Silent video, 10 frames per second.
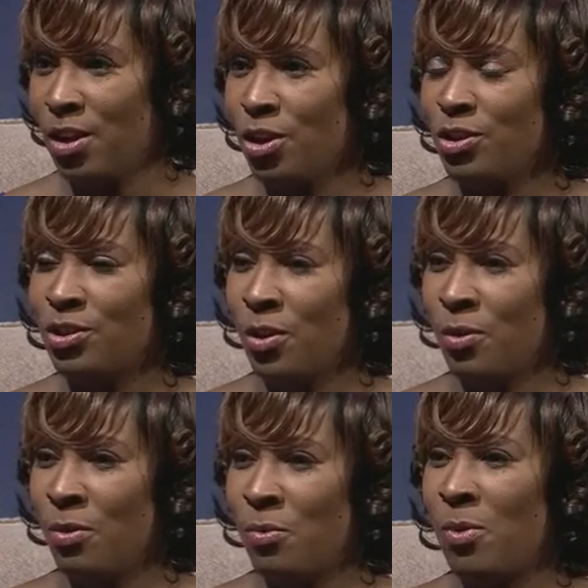
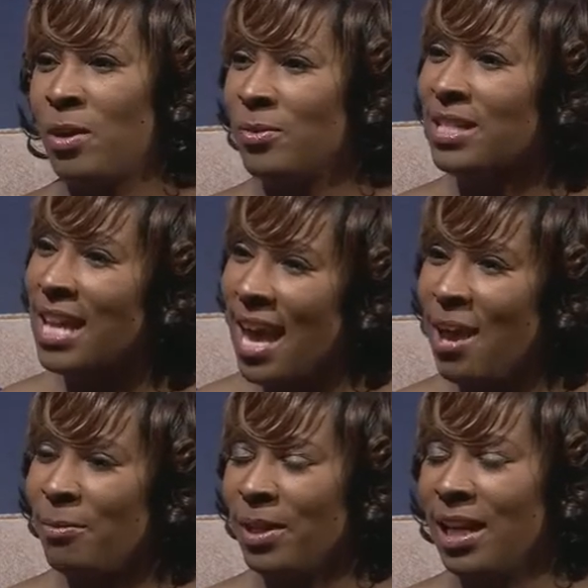So what was
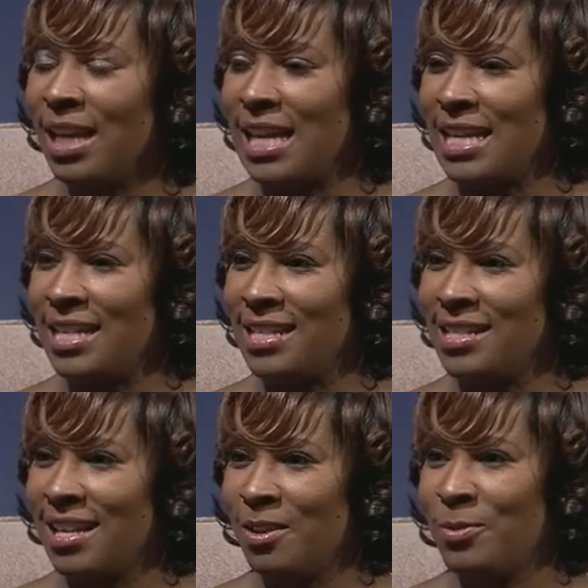happening is
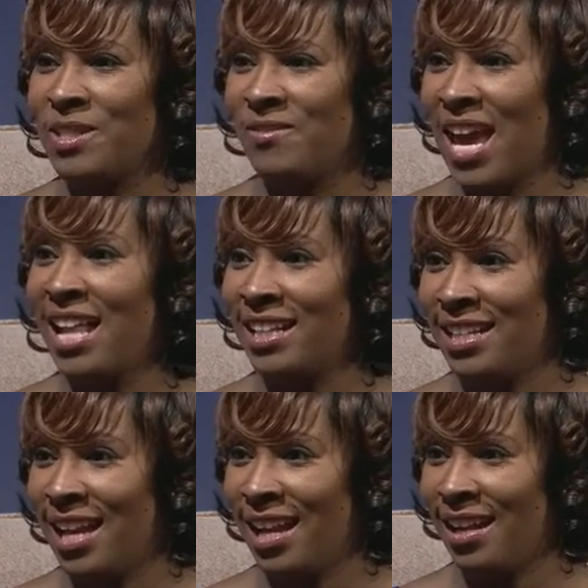it was
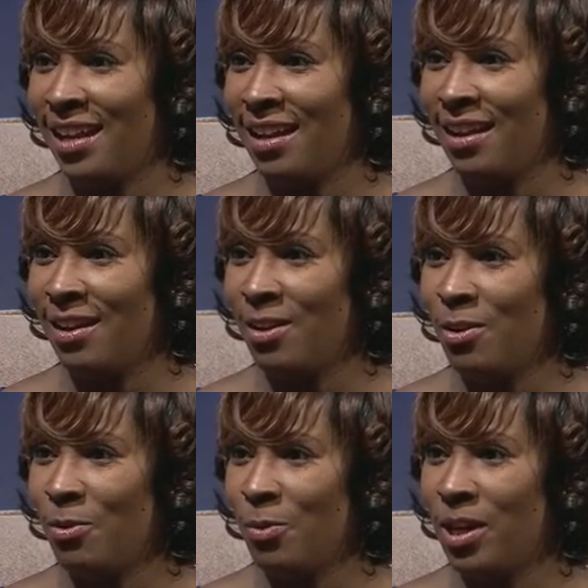validating
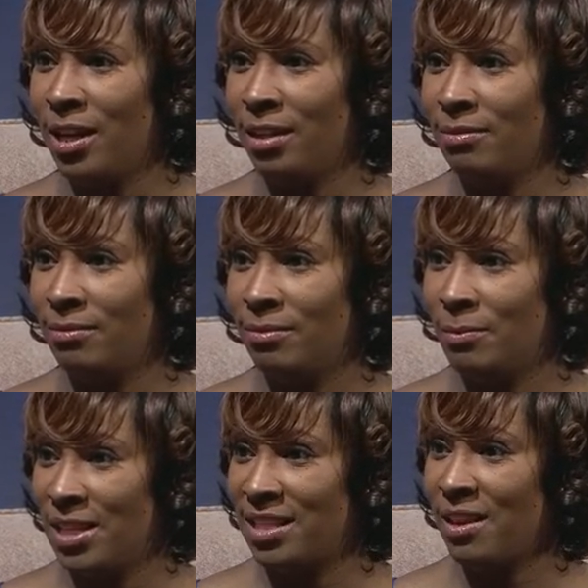what
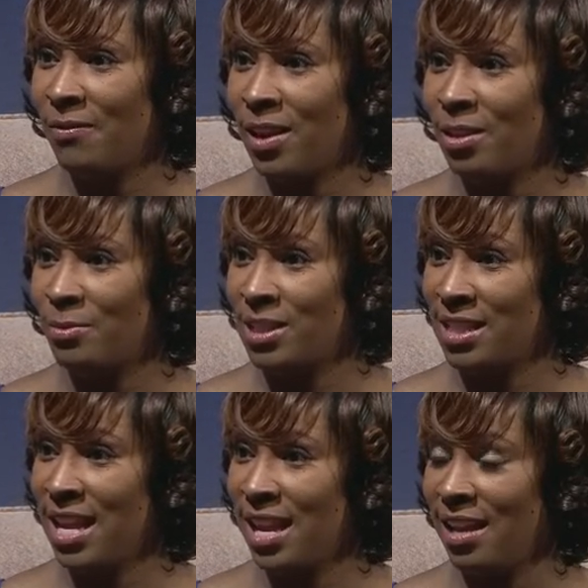my stepfather was
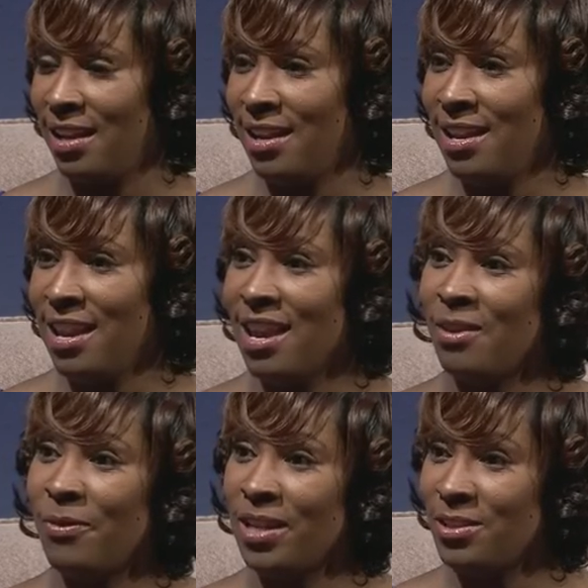saying.
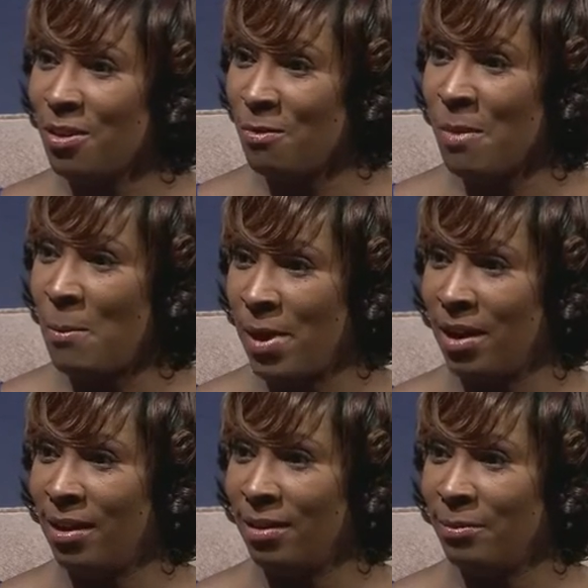If I told my
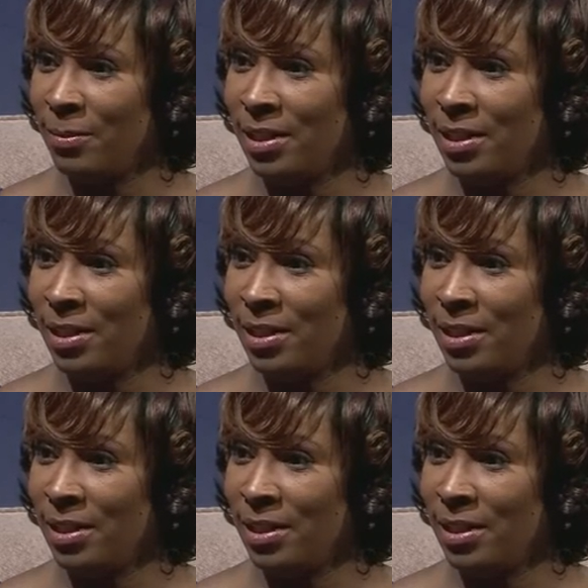mom,